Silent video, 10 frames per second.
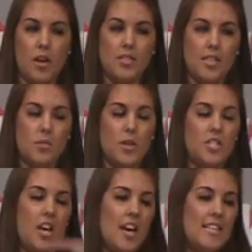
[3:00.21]
process, which
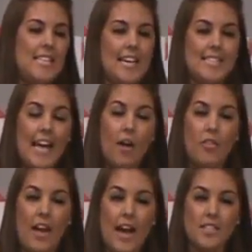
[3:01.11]
takes out
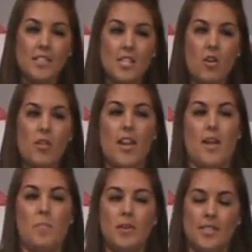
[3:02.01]
the acetone and
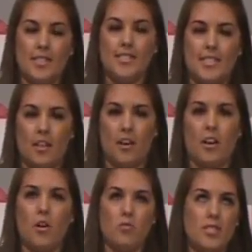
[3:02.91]
it puts in
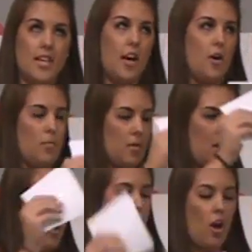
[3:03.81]
silicone to help
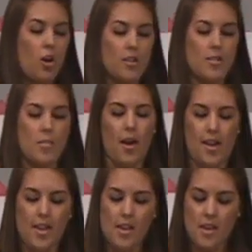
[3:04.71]
harden the body.